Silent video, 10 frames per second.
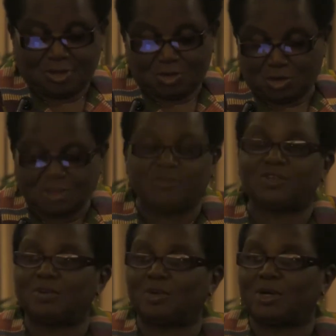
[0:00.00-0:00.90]
Not
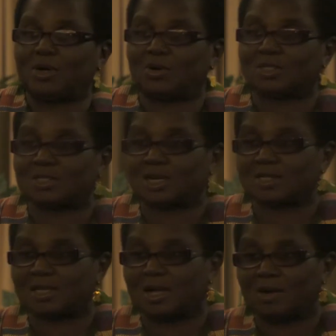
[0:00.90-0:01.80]
everybody
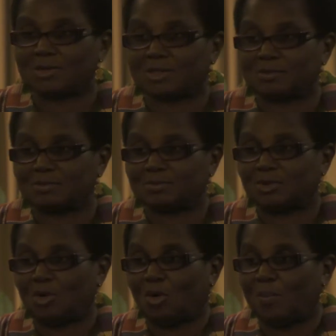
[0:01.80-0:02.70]
constructs a house
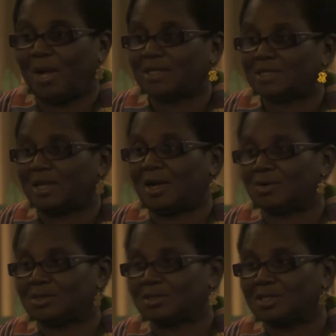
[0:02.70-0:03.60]
or buys a
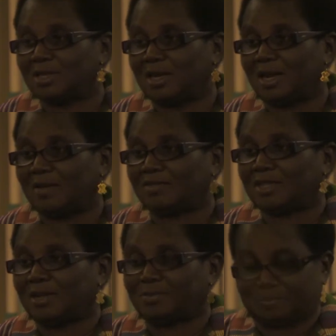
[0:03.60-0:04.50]
house in a
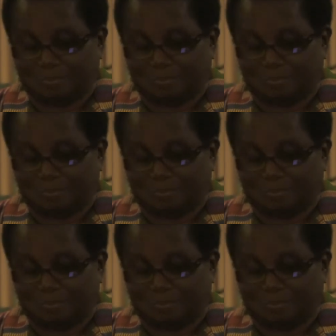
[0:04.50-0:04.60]
lifetime.